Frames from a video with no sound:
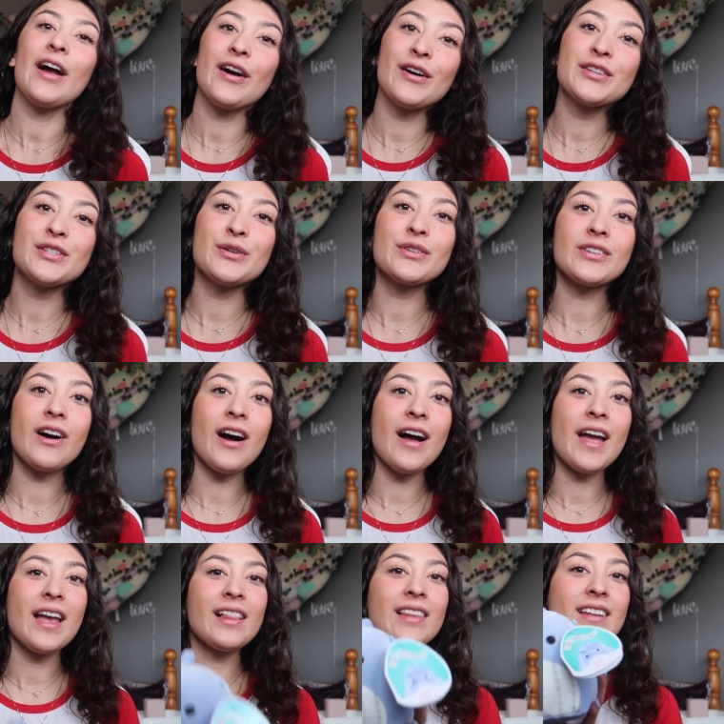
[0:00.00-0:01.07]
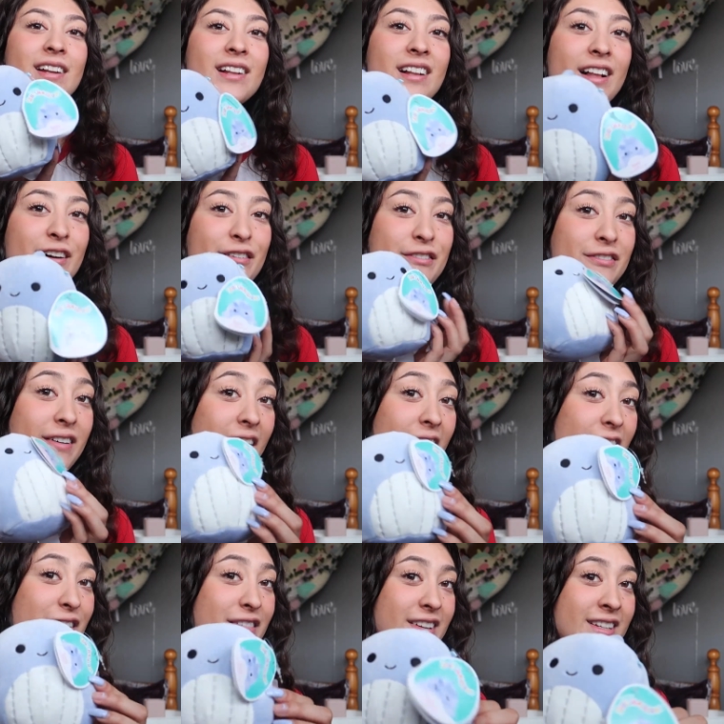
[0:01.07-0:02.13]
I also got a little
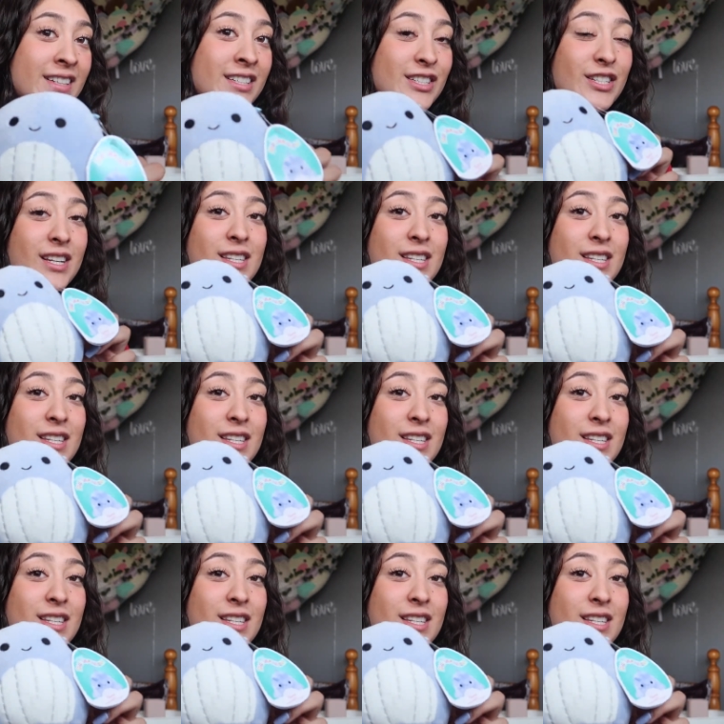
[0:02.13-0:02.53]
5-inch